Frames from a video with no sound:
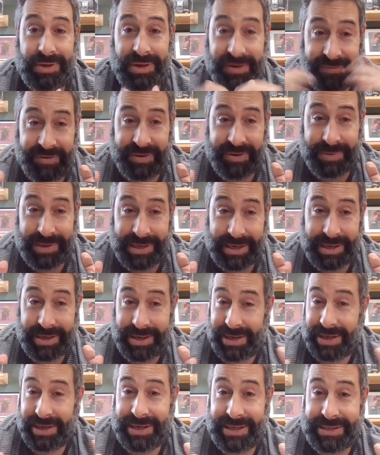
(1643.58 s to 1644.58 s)
If
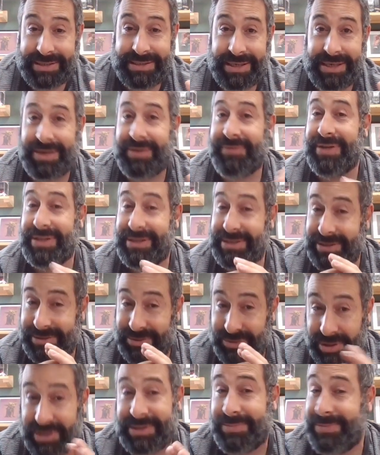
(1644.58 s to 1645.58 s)
I get sick of it,
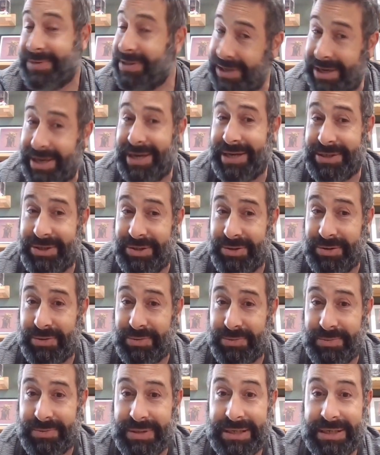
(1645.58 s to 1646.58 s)
trust me, I'll let you
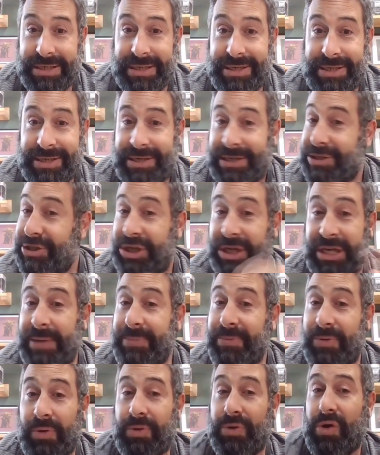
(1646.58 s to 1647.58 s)
know. And she
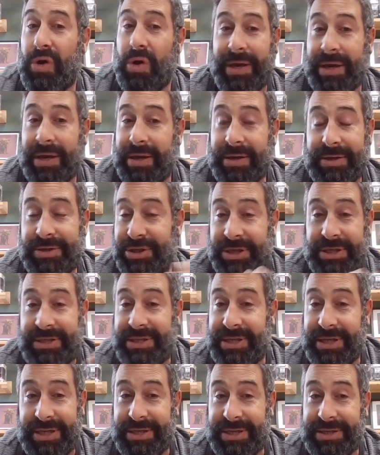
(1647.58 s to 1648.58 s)
kept on going. And she
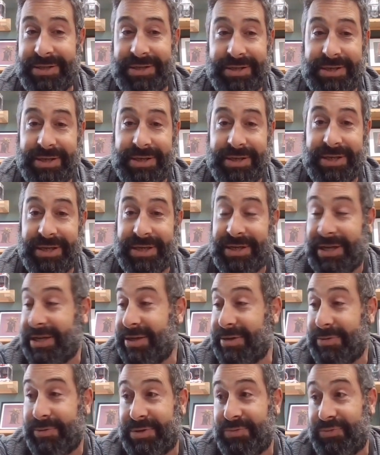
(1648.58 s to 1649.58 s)
did it. And
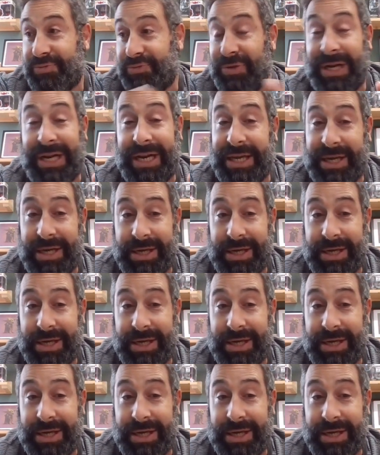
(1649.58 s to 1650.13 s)
it was really